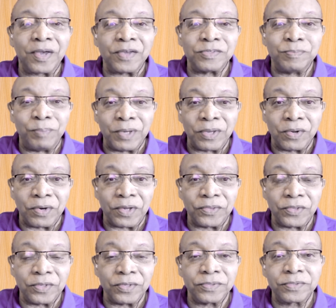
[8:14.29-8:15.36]
has been on
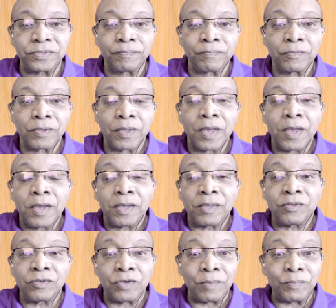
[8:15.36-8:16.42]
this.
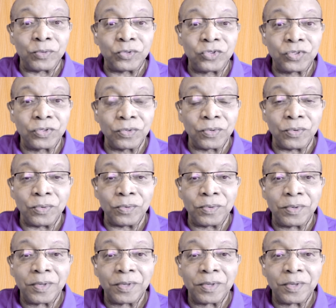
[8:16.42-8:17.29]
Number two,